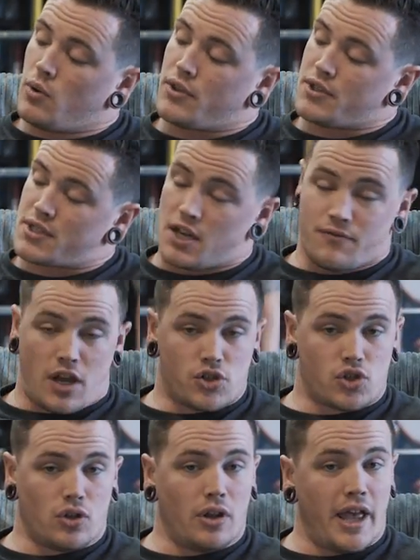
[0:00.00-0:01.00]
with his
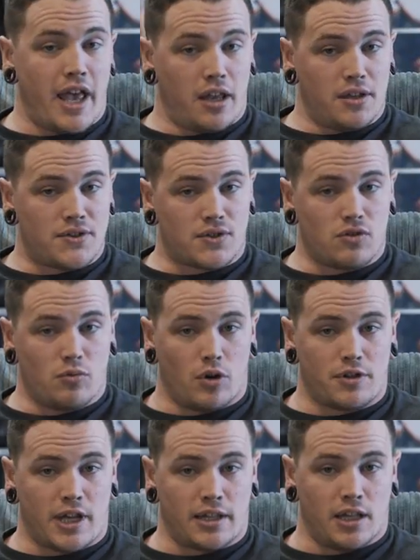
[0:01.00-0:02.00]
conventional and his
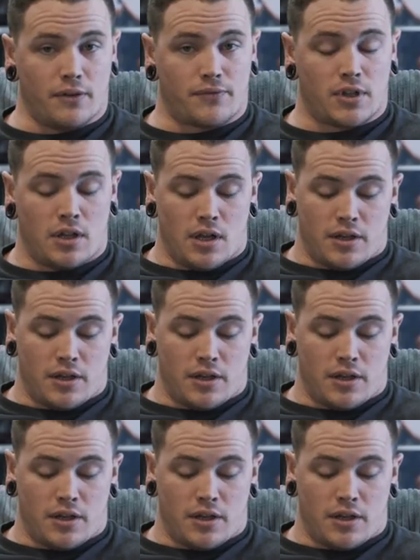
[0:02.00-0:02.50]
sumo deadlift.